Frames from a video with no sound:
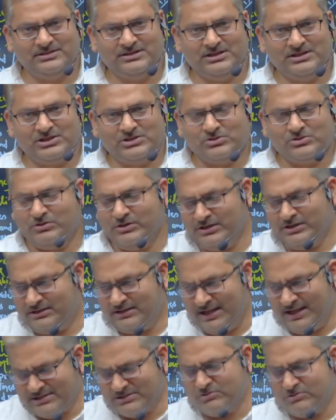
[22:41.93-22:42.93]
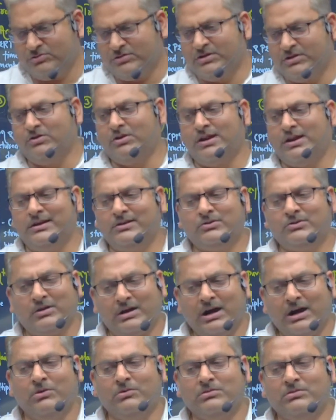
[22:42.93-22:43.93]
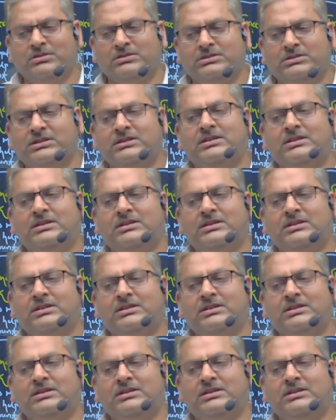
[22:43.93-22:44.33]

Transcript: So it takes into account the